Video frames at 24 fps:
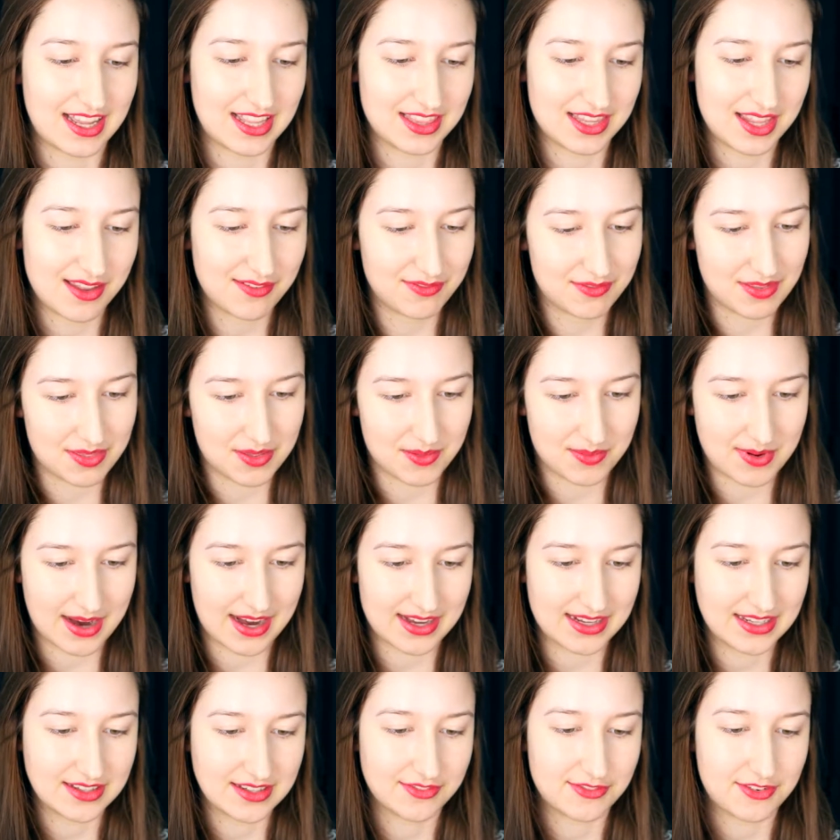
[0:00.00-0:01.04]
I loved the
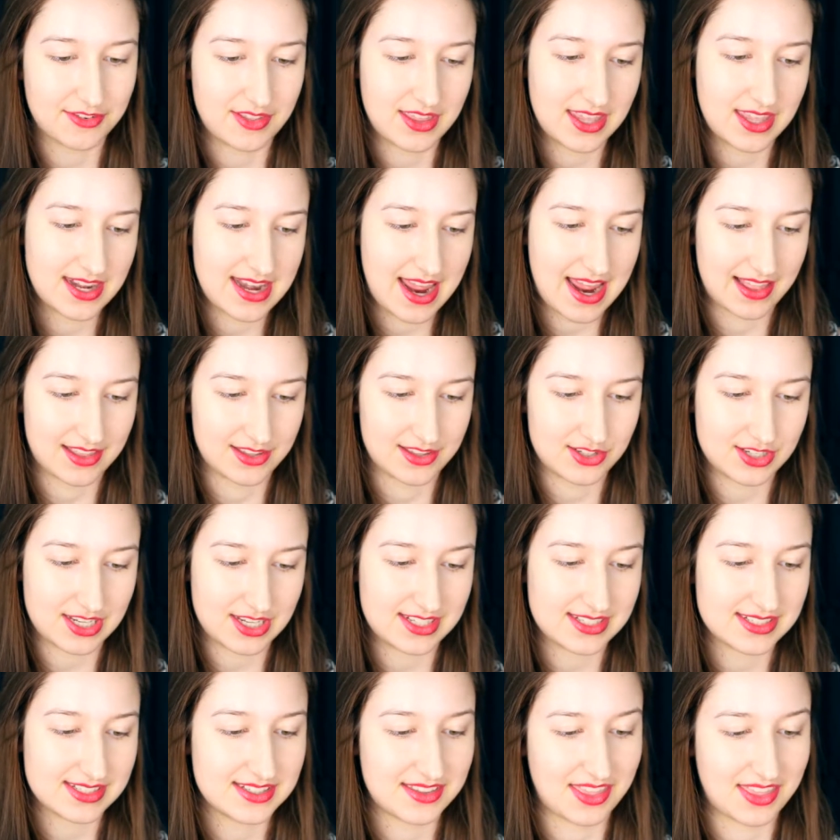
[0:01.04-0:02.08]
writing for the
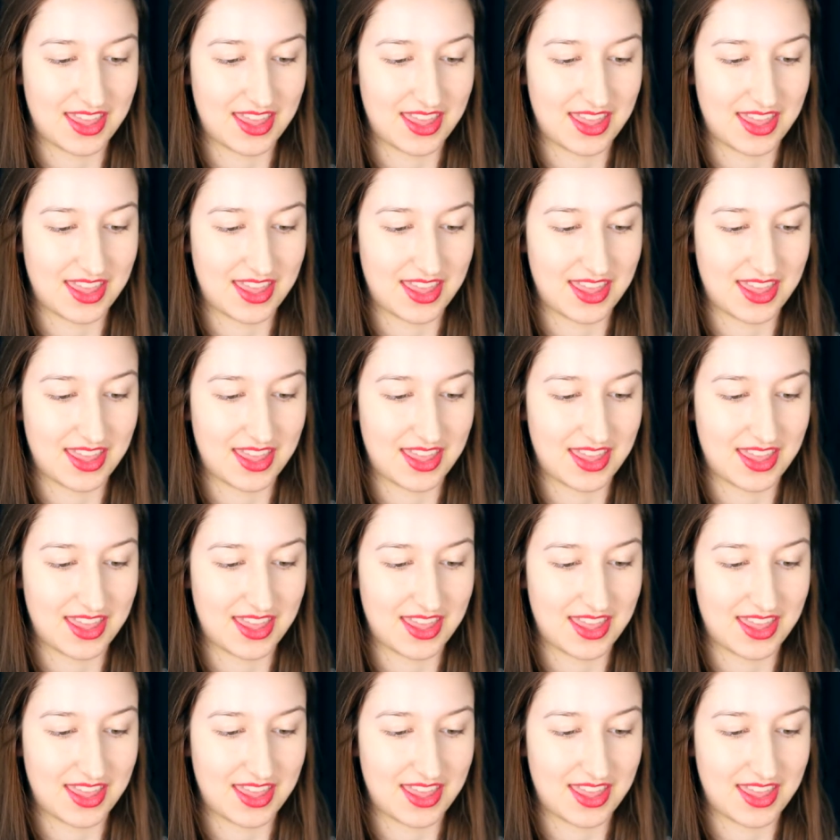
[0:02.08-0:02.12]
analogies.